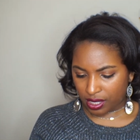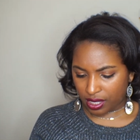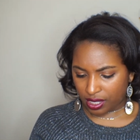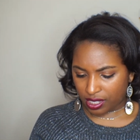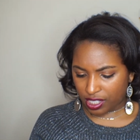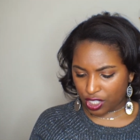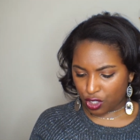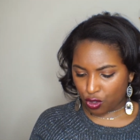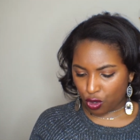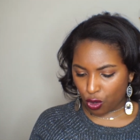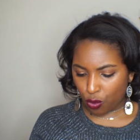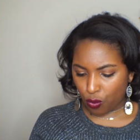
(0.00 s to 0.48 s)
the
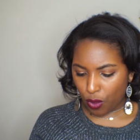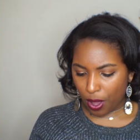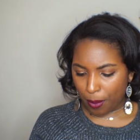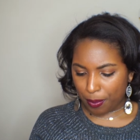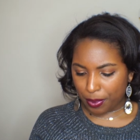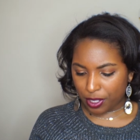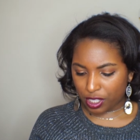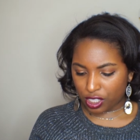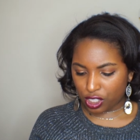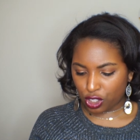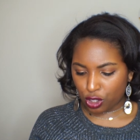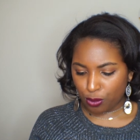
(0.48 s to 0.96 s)
secret
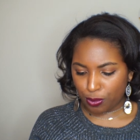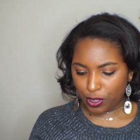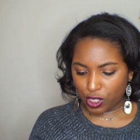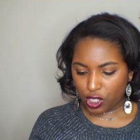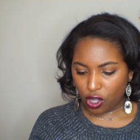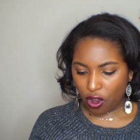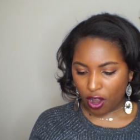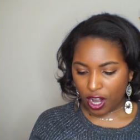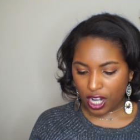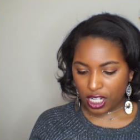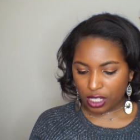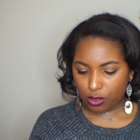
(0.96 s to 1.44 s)
weapon is
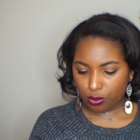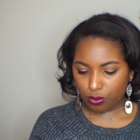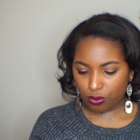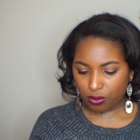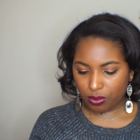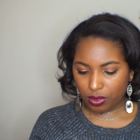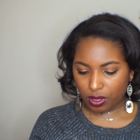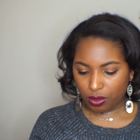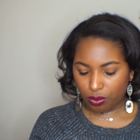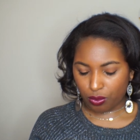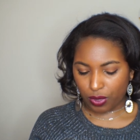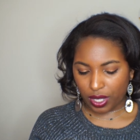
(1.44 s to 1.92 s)
supercharged,
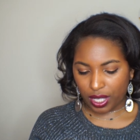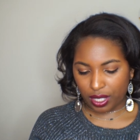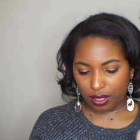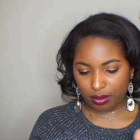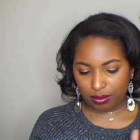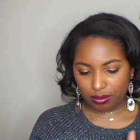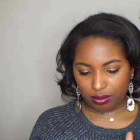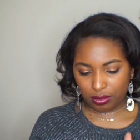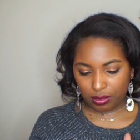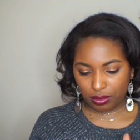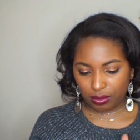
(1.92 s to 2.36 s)
wait.